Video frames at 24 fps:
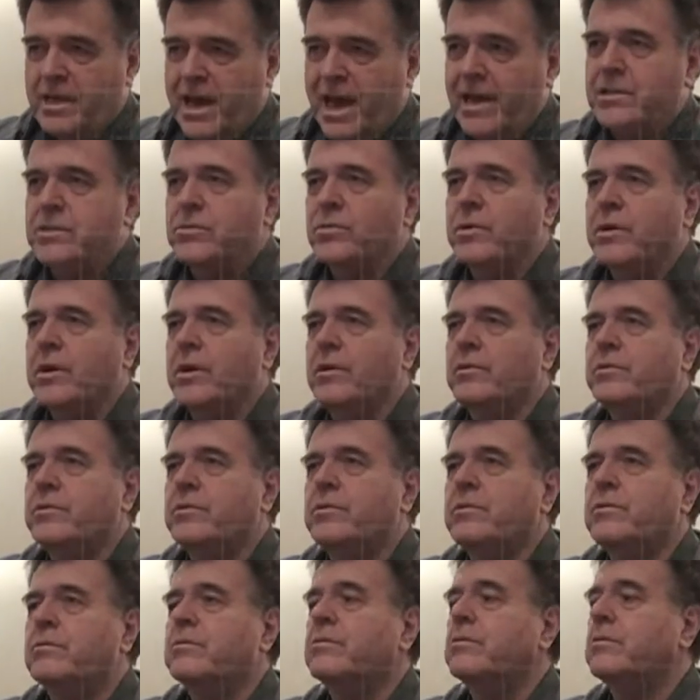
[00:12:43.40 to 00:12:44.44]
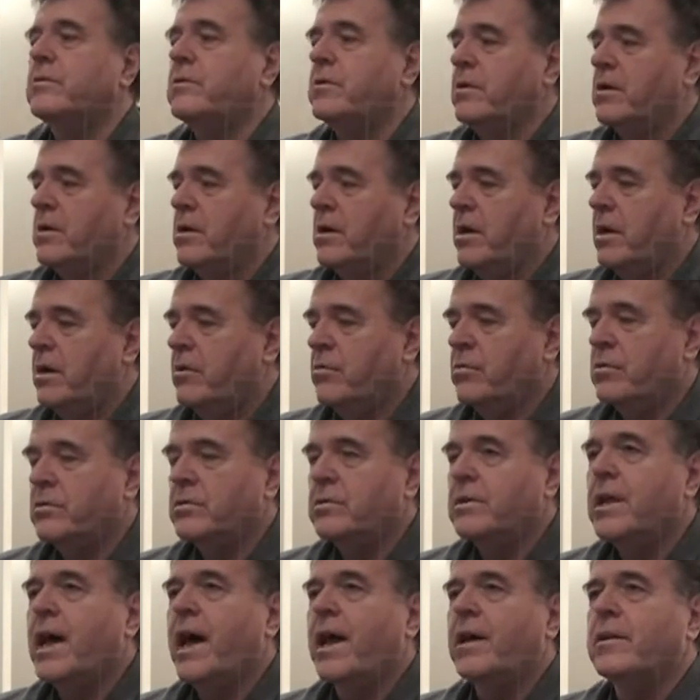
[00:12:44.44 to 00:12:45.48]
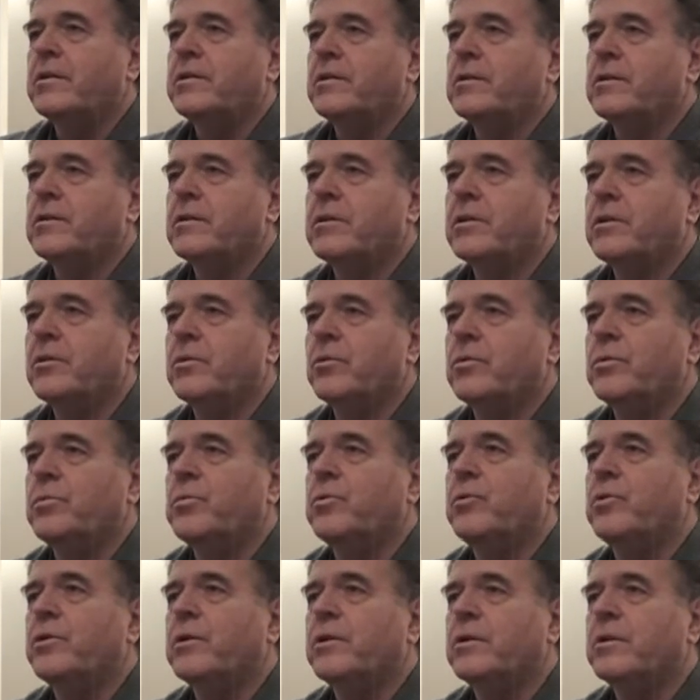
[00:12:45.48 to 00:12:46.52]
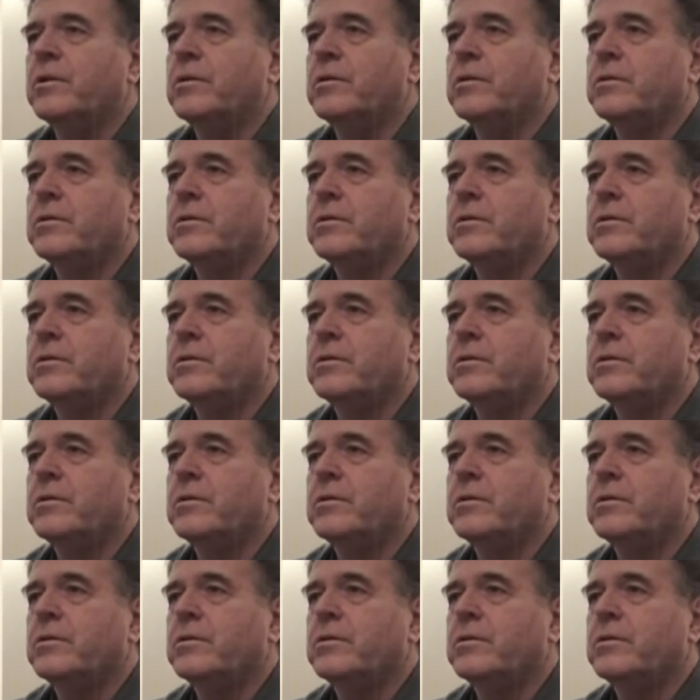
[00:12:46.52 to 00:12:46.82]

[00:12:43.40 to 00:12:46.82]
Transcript: that's what I'll do. I will not kill the boy.